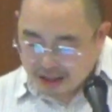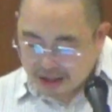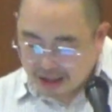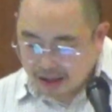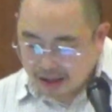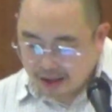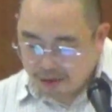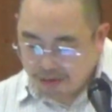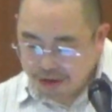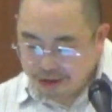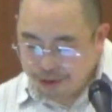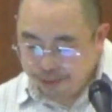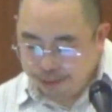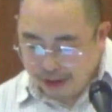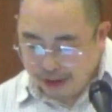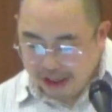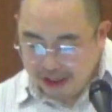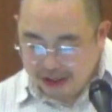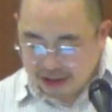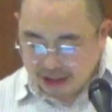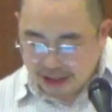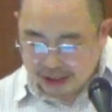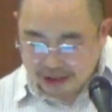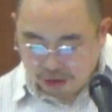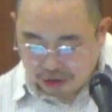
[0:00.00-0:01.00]
Which brings
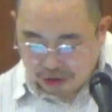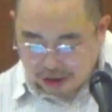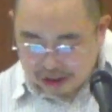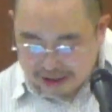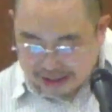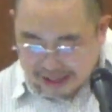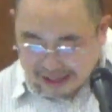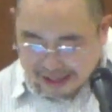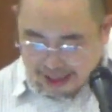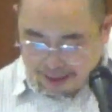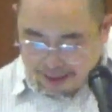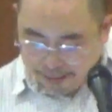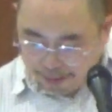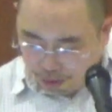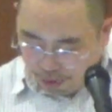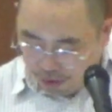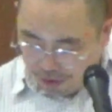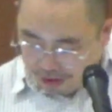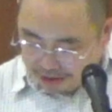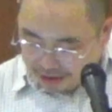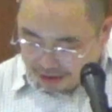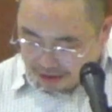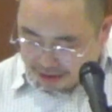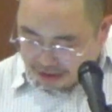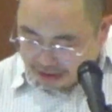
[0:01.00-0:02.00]
us to our second
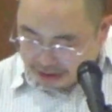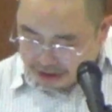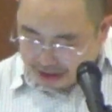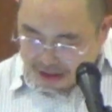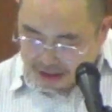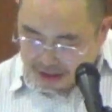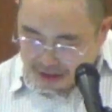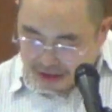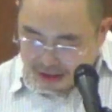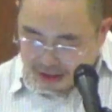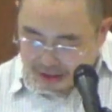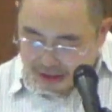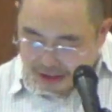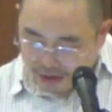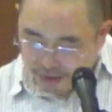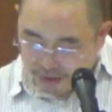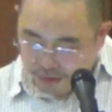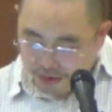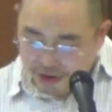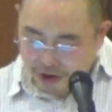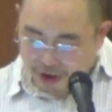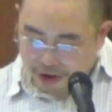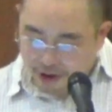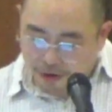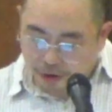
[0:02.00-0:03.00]
point. We
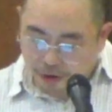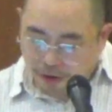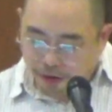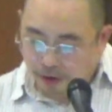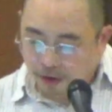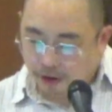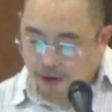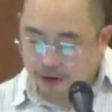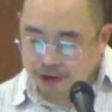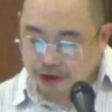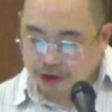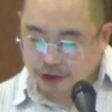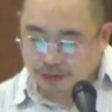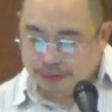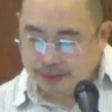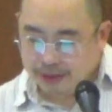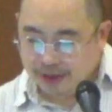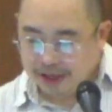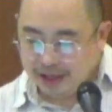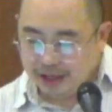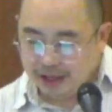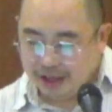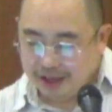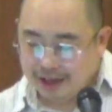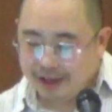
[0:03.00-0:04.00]
are called to
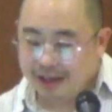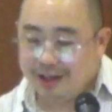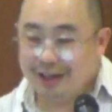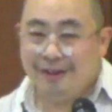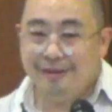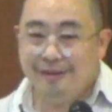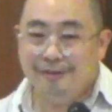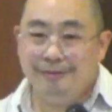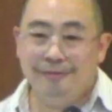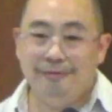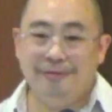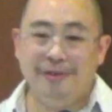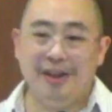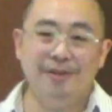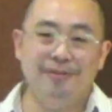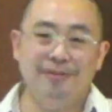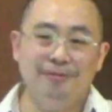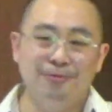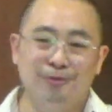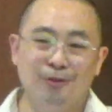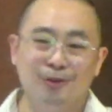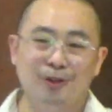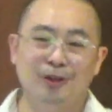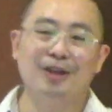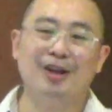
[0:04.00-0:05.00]
be
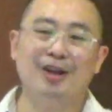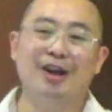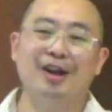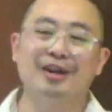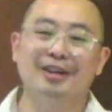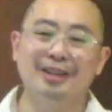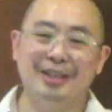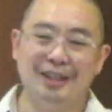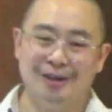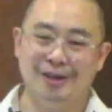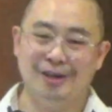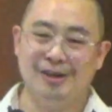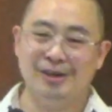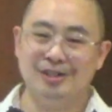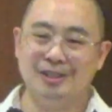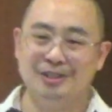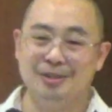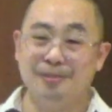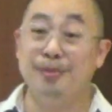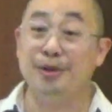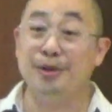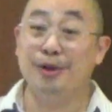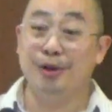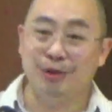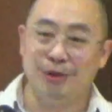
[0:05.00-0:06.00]
faithful gardeners,
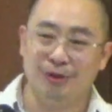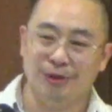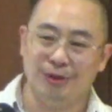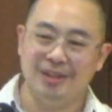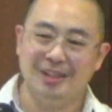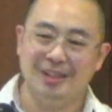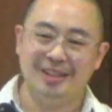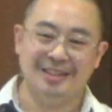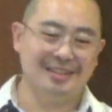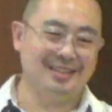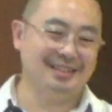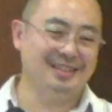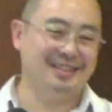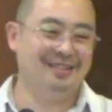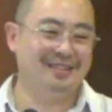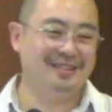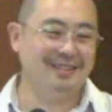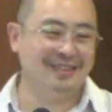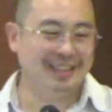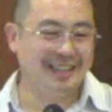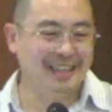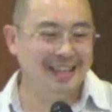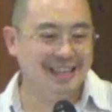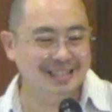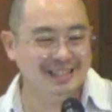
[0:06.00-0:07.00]
period. Oh,
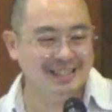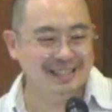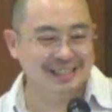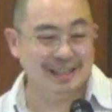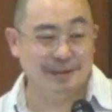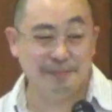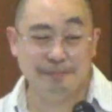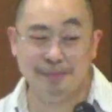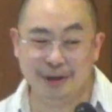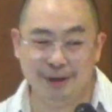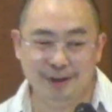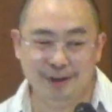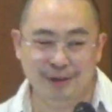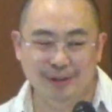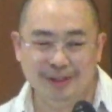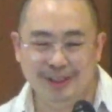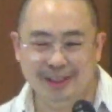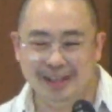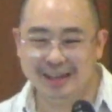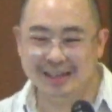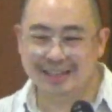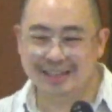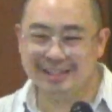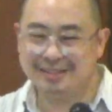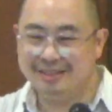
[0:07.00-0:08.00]
kids, the period there
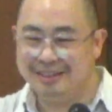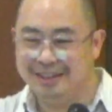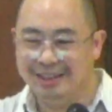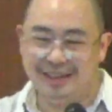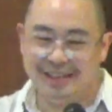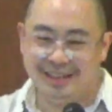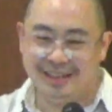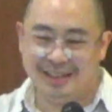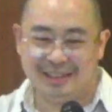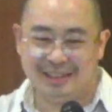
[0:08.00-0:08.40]
is really.